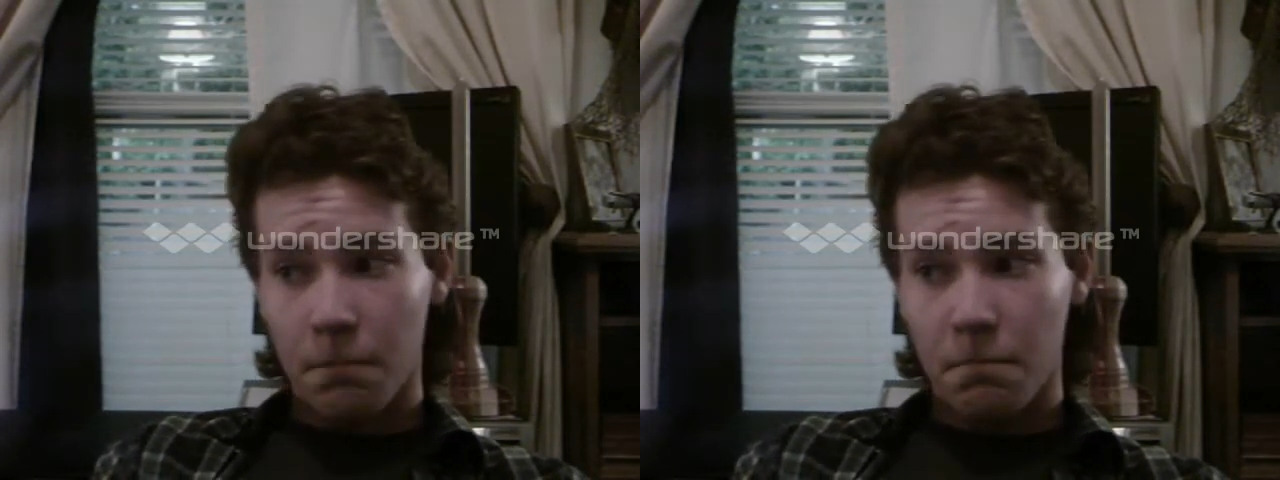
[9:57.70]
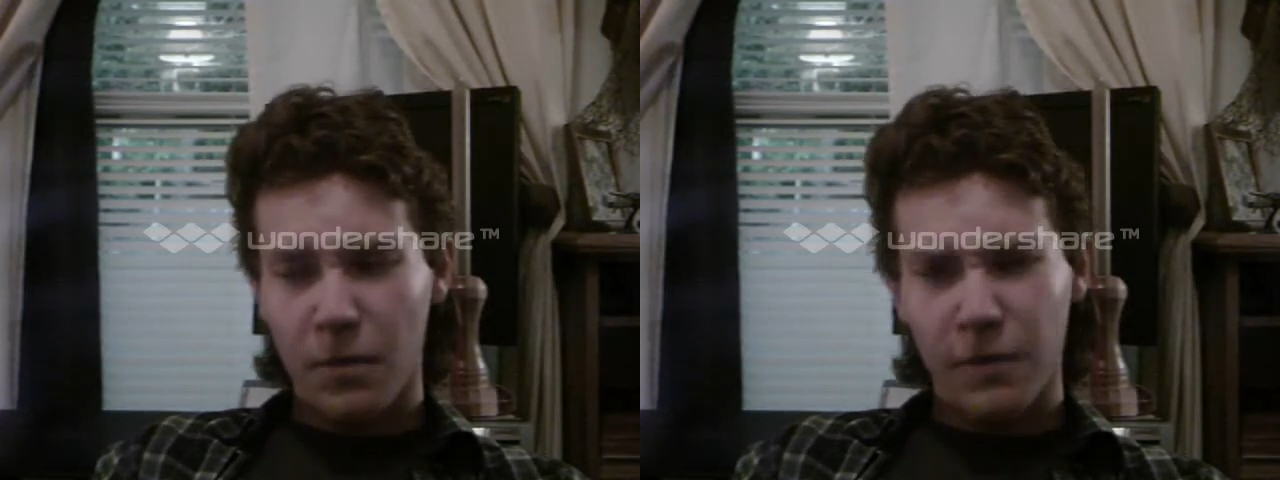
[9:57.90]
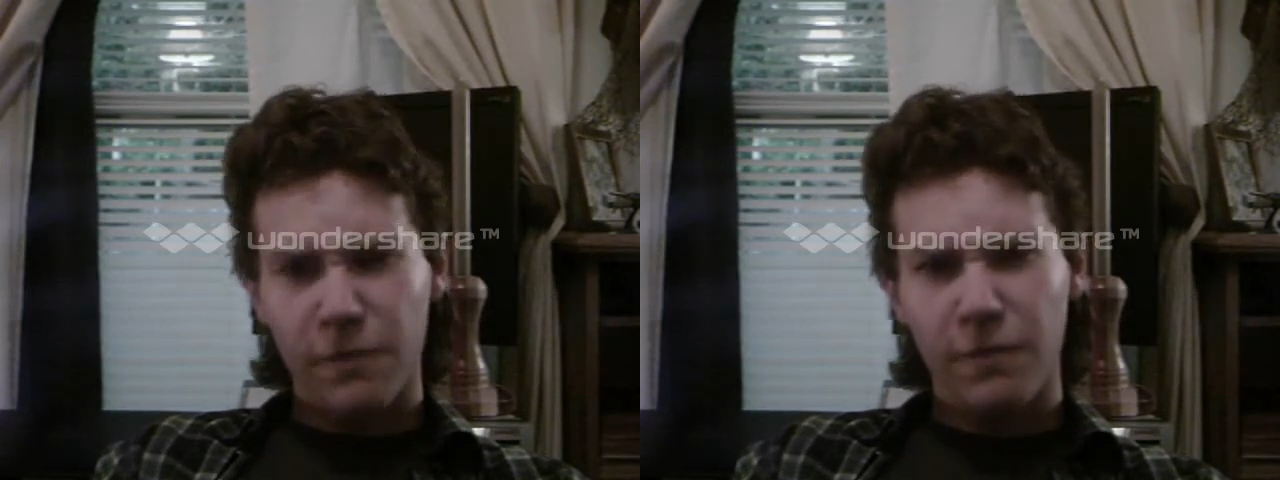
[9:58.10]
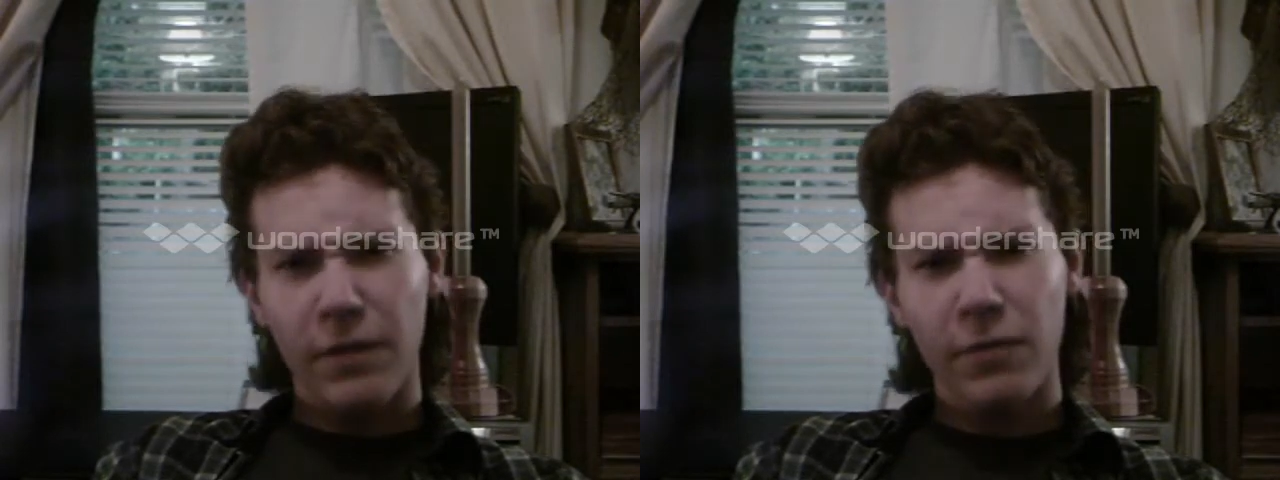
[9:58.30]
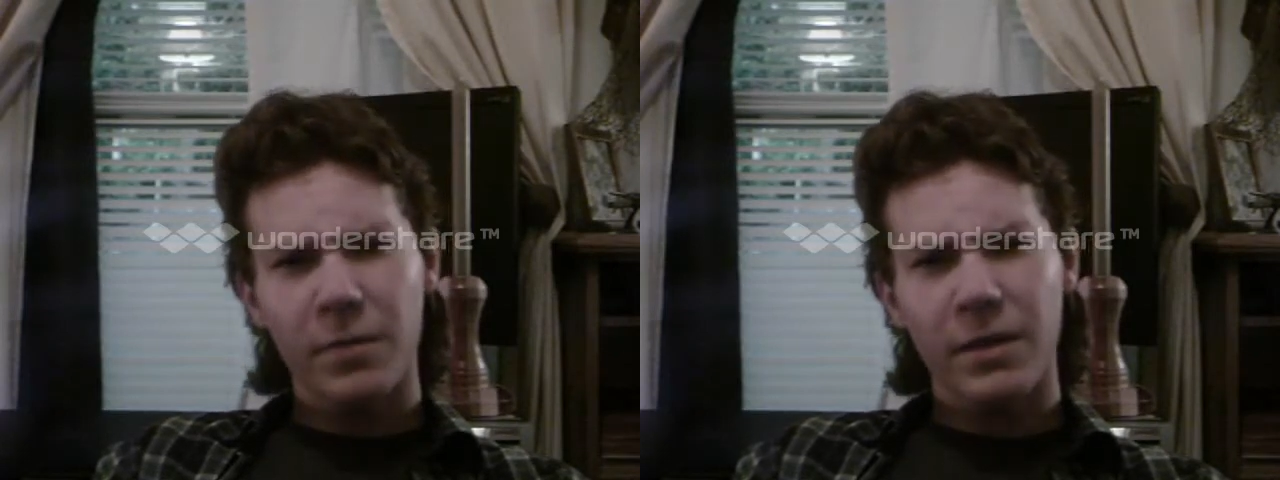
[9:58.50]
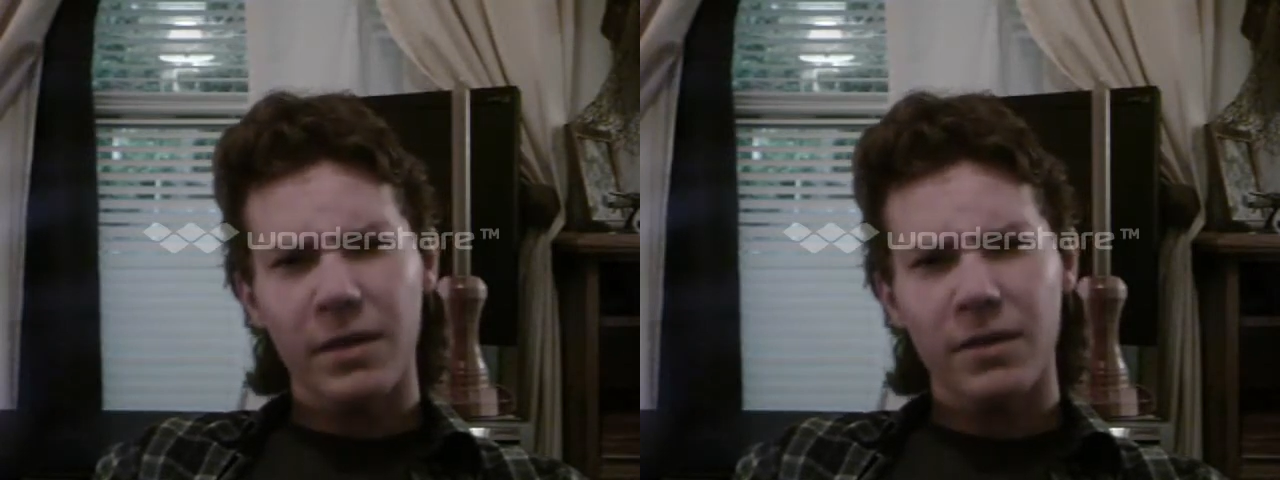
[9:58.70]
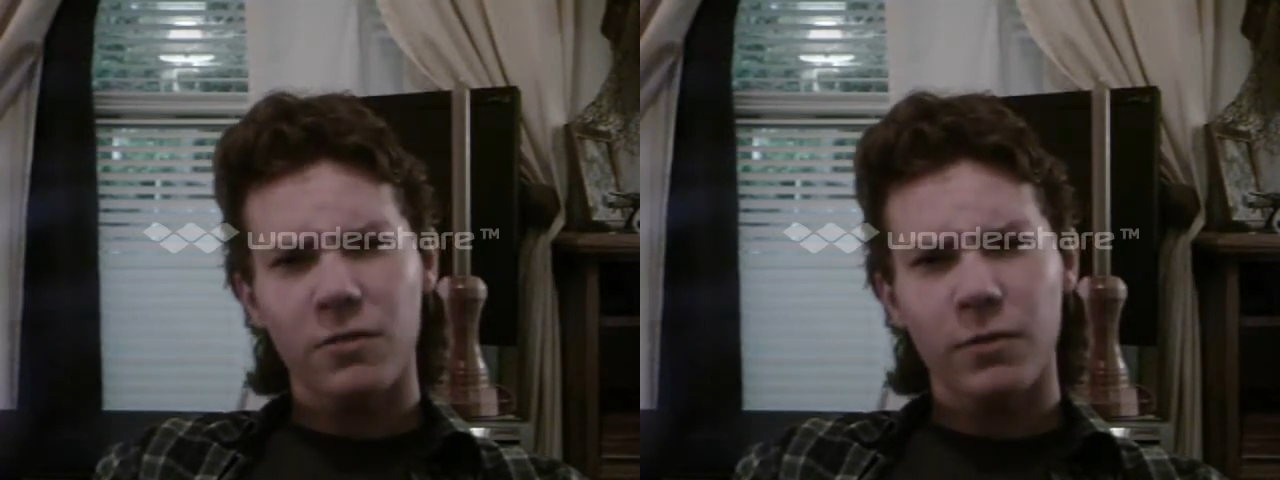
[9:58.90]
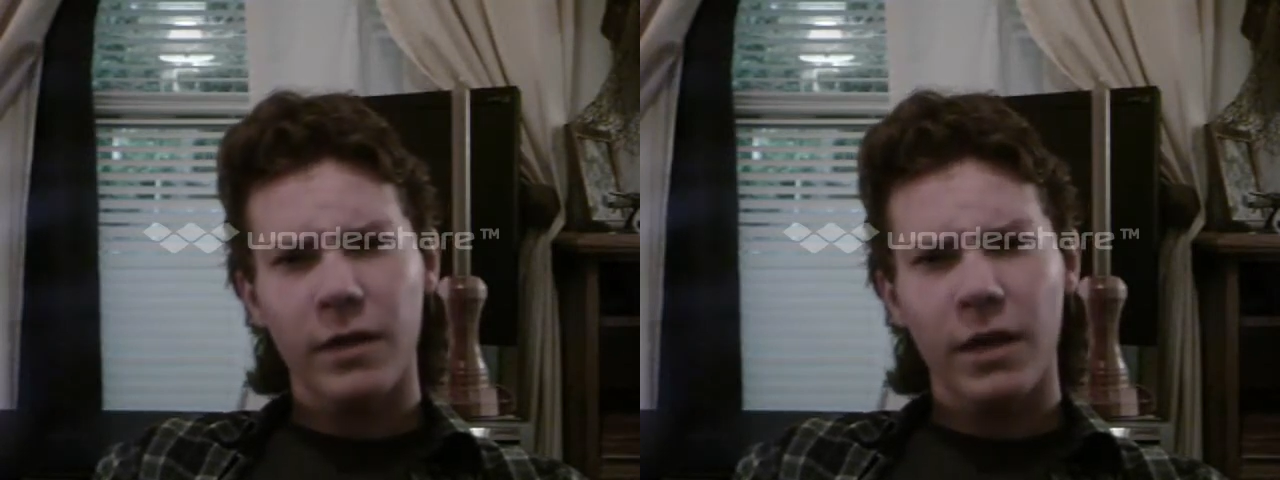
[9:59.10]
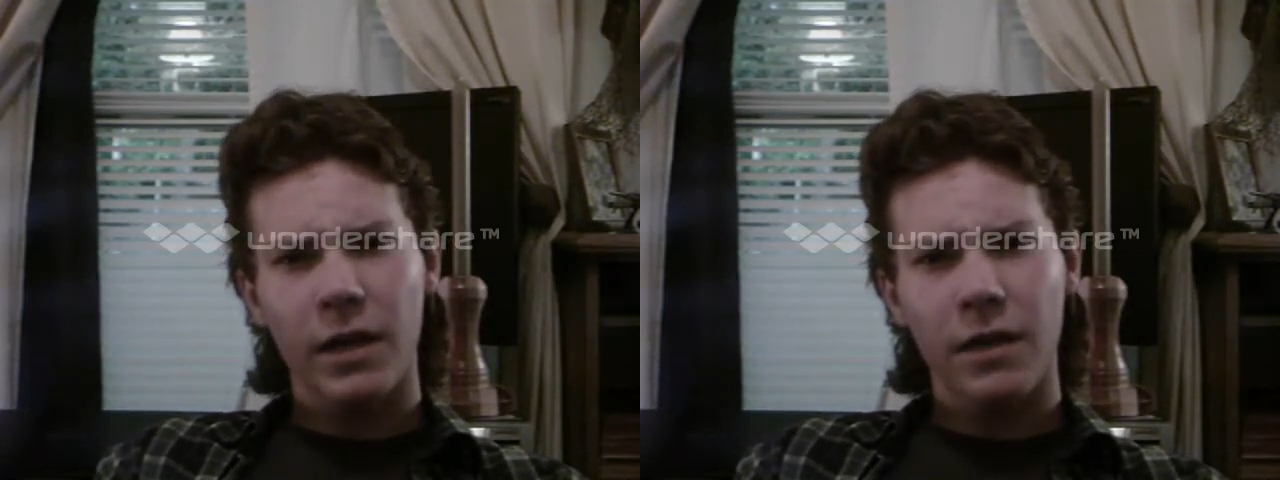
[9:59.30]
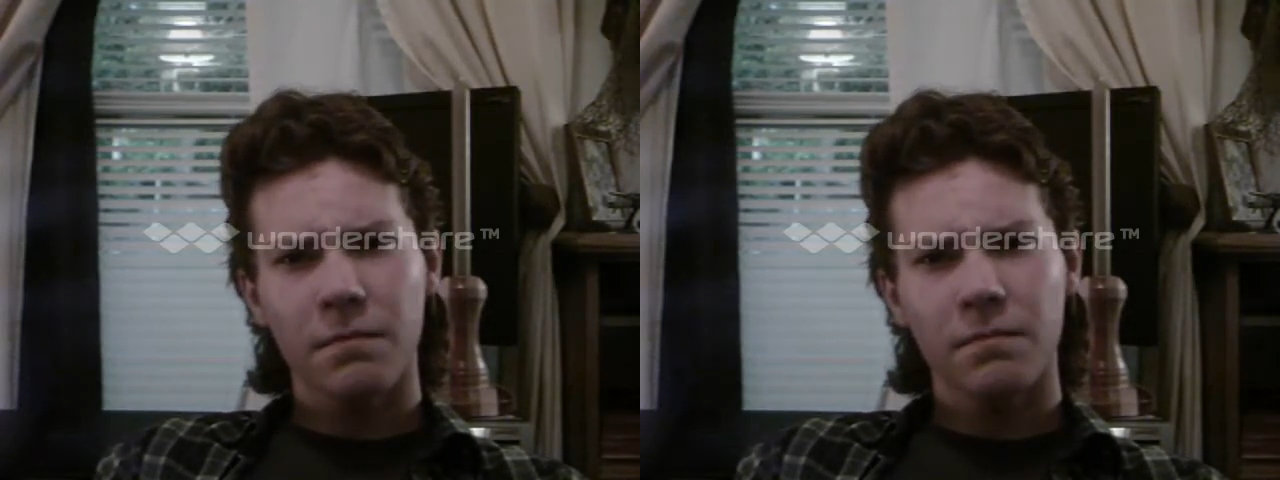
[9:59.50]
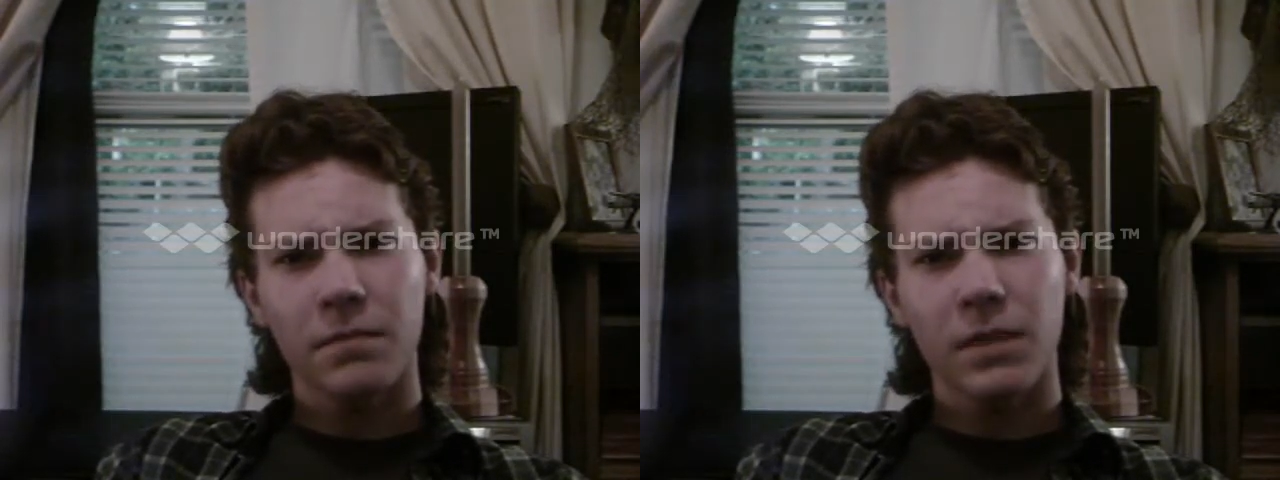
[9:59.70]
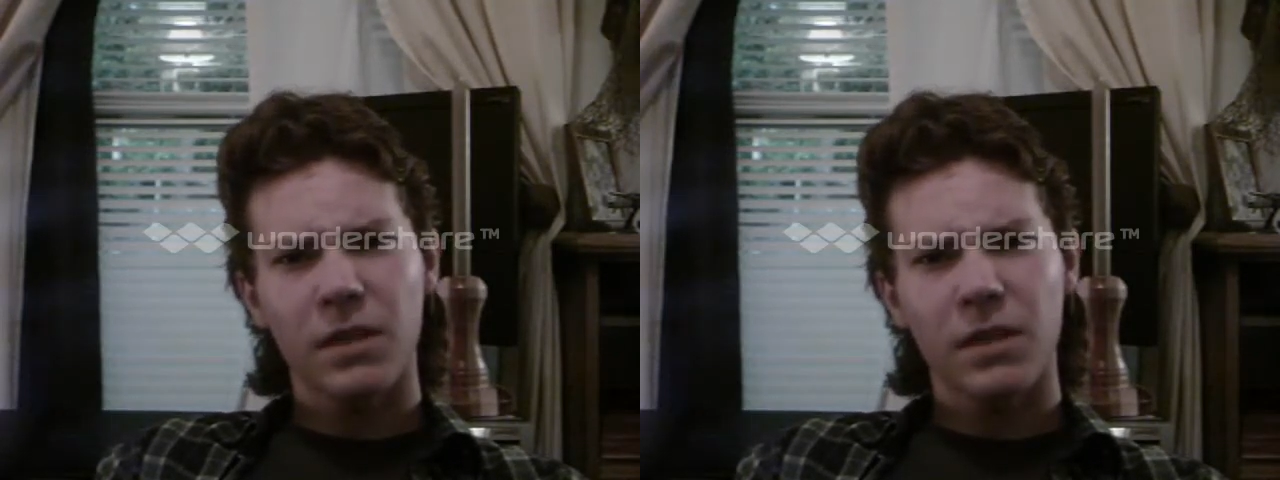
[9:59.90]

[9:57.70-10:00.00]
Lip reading: My favorite PS3 game